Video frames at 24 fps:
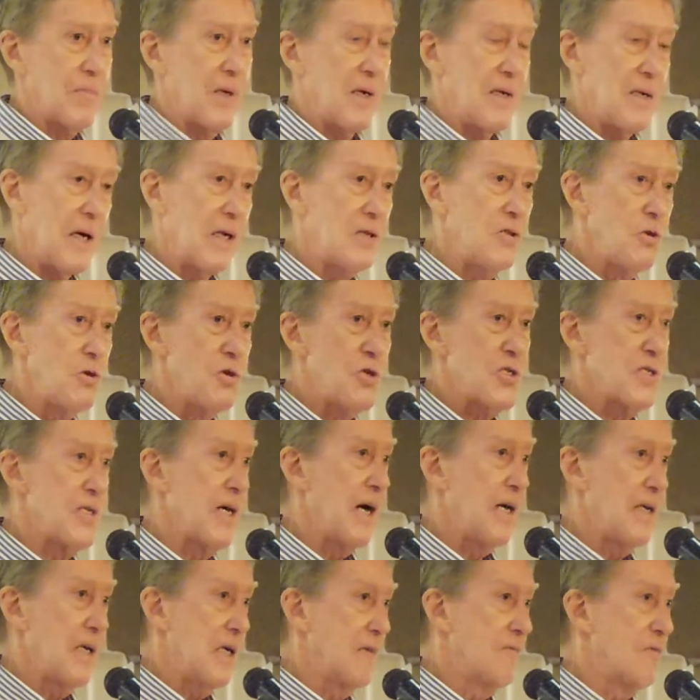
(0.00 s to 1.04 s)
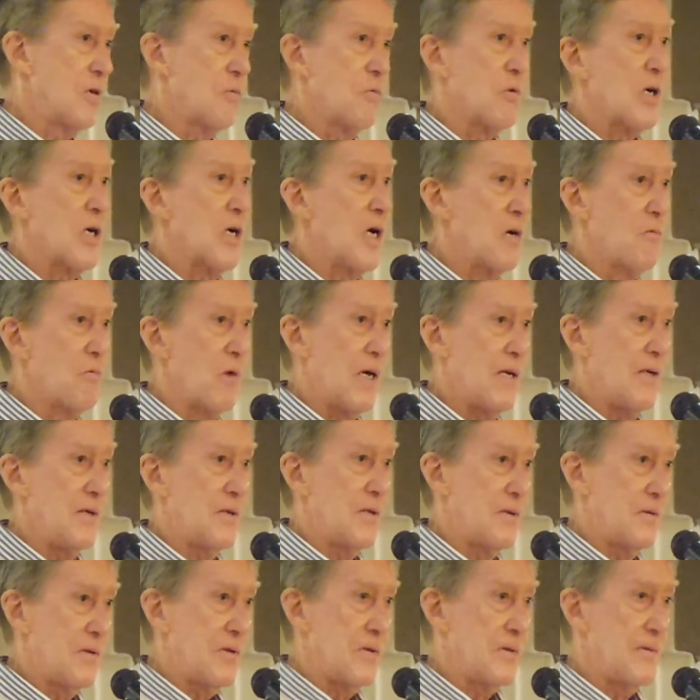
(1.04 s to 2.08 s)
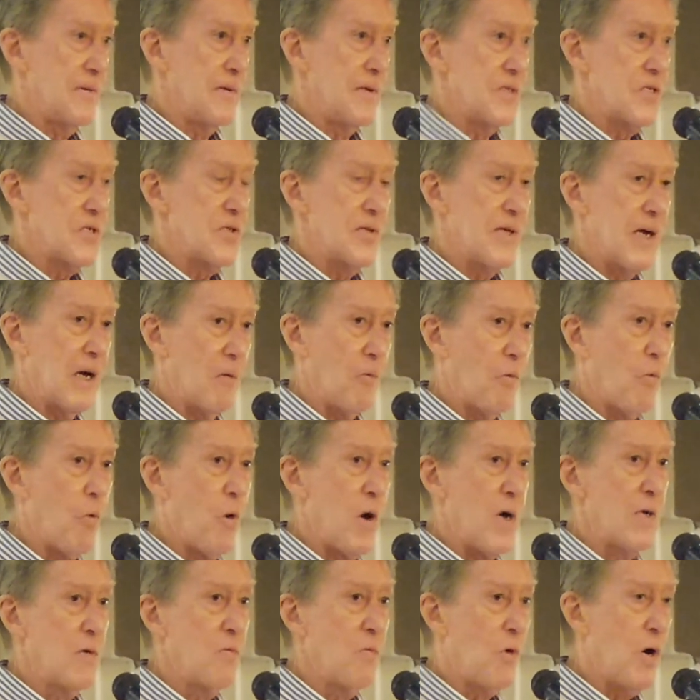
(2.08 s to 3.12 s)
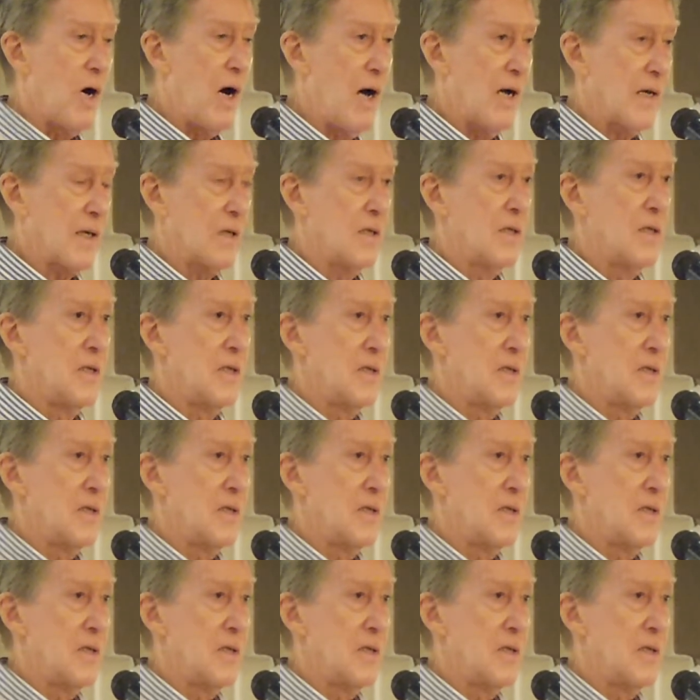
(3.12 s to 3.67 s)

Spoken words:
And I used that everywhere I went. Just that one walk